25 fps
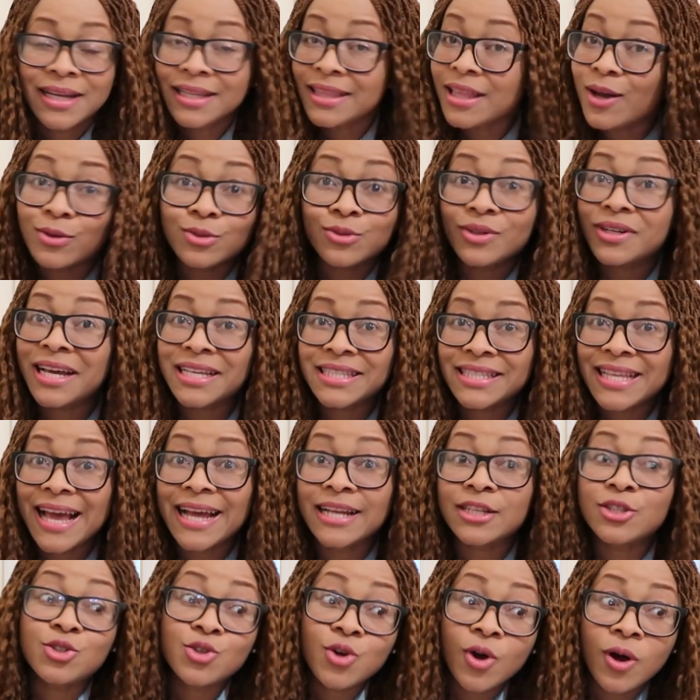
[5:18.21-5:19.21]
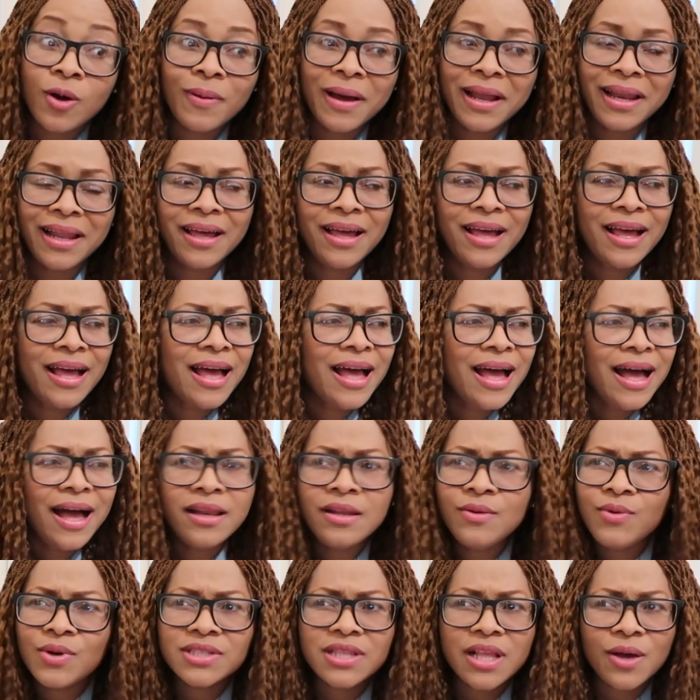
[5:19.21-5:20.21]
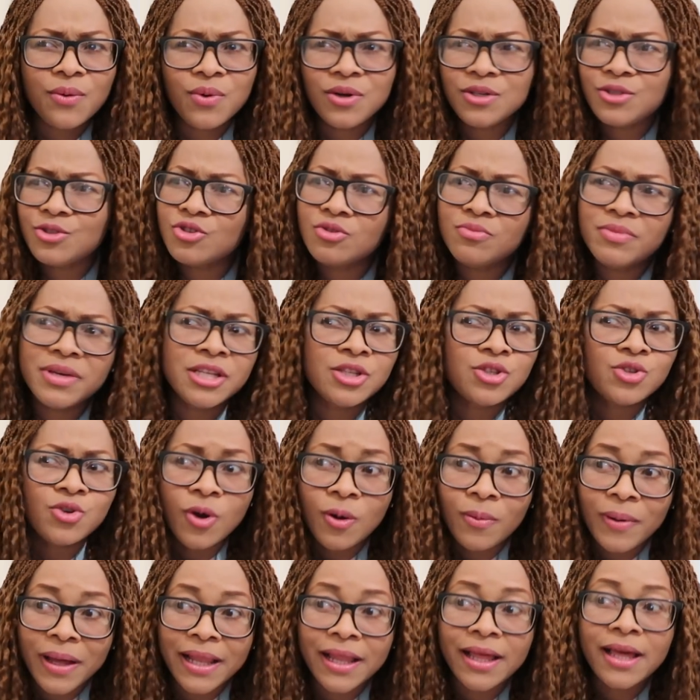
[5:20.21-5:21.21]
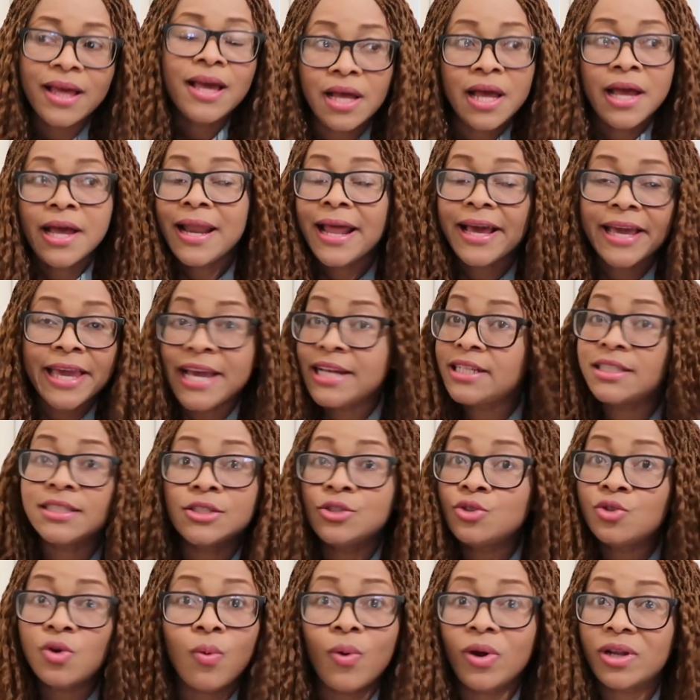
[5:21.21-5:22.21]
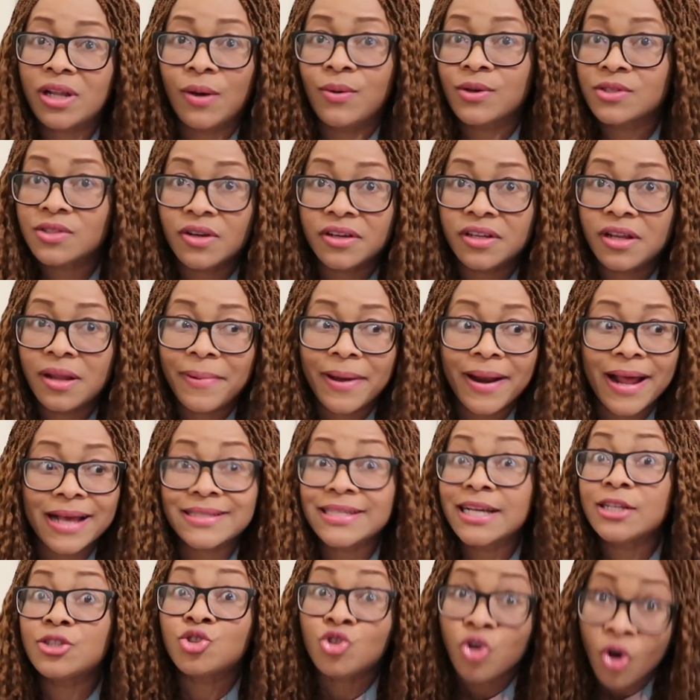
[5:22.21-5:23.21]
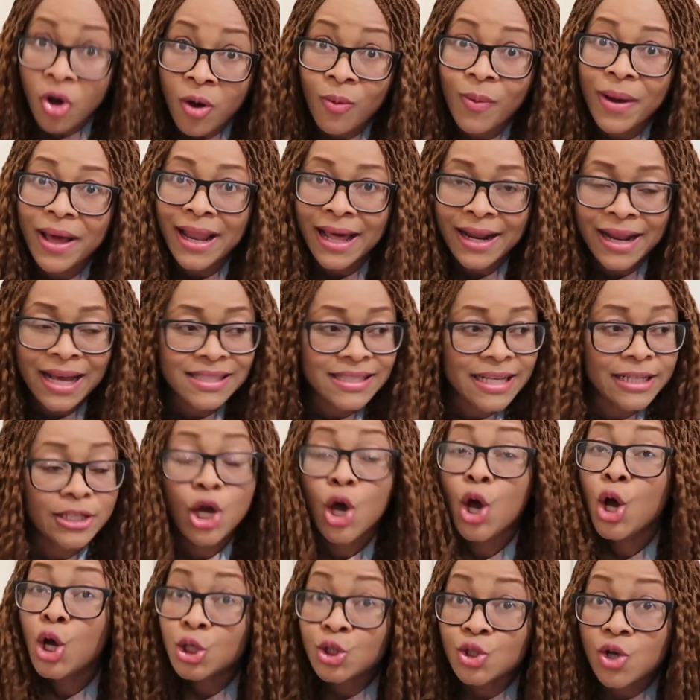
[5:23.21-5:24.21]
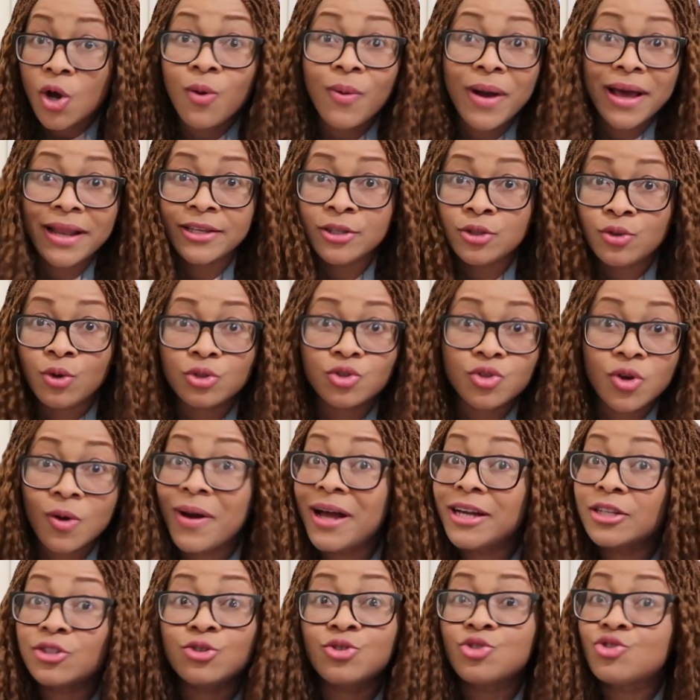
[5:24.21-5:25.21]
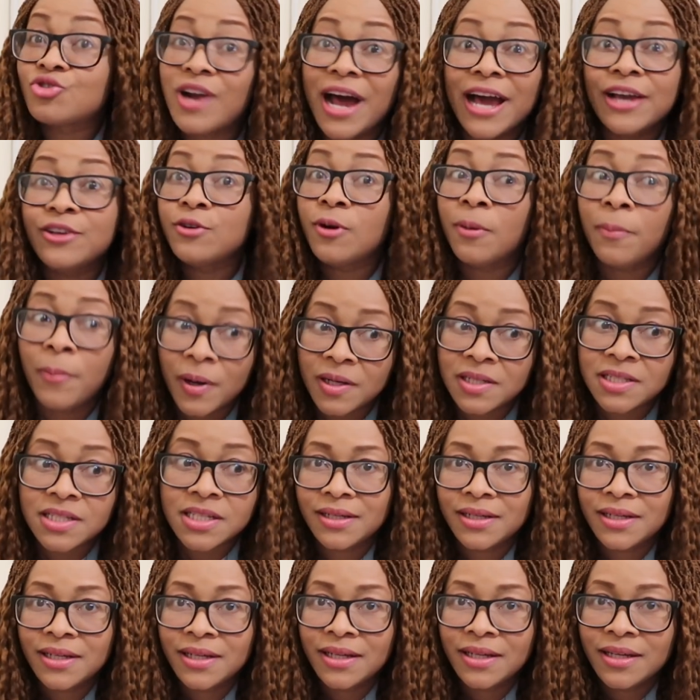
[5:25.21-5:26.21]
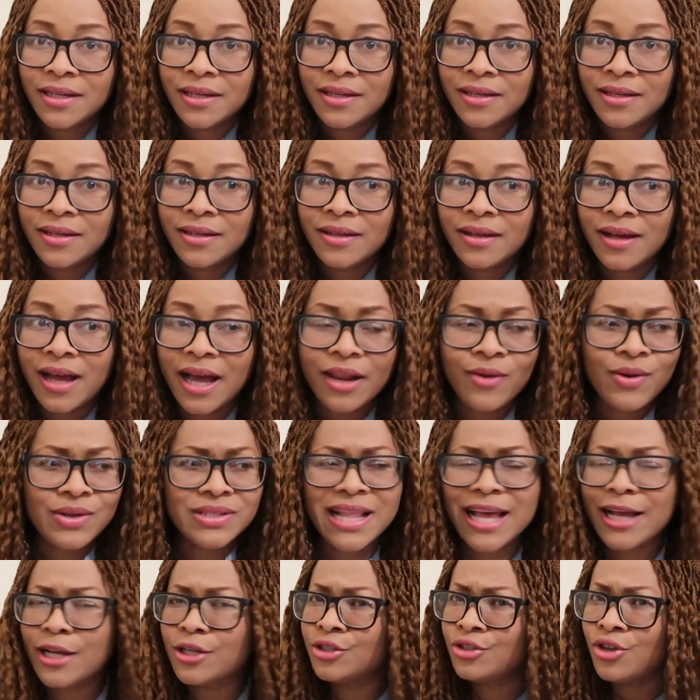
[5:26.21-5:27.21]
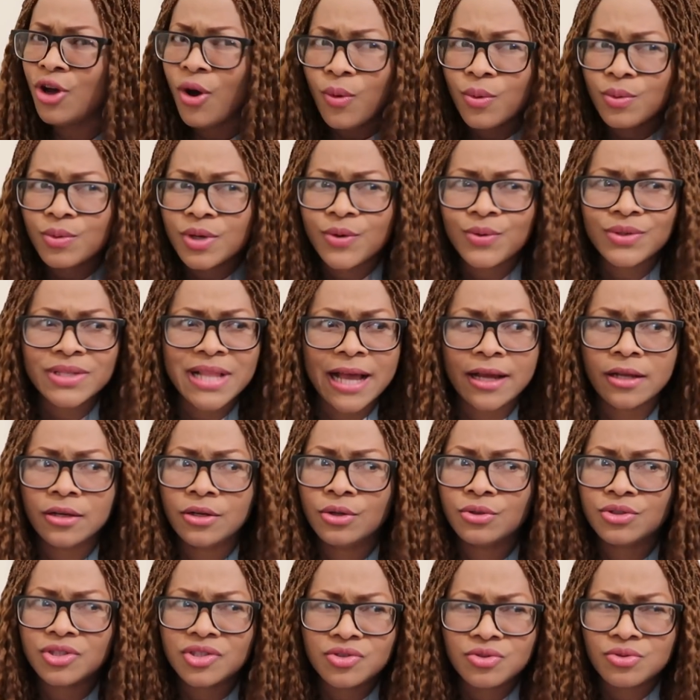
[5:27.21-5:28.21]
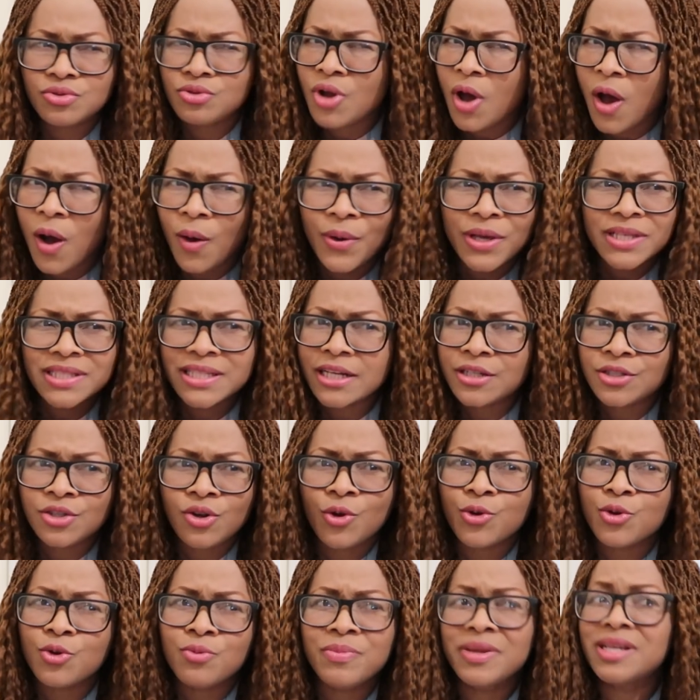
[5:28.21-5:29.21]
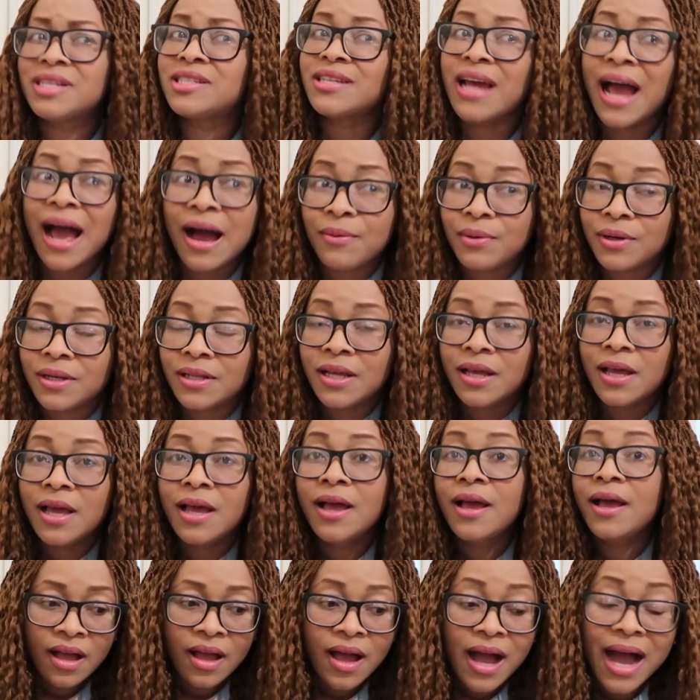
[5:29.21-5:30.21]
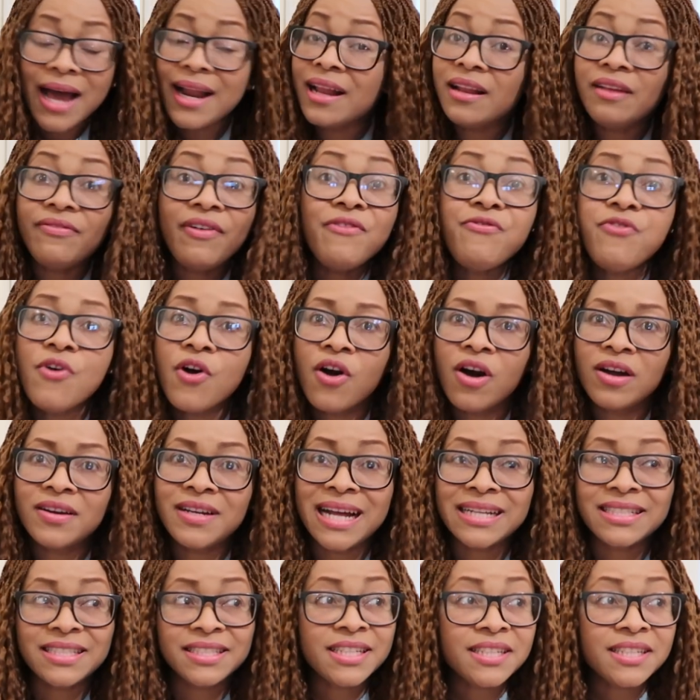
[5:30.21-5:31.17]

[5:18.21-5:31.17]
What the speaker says: That was what I said, towel. And he was like, what do you mean towel? Like, he didn't know what I was talking about. I said towel, and I said towel, you know, towel to dry your body. And he was like, no. He was like, no. He said, no, you mean towel. And I never forgot that.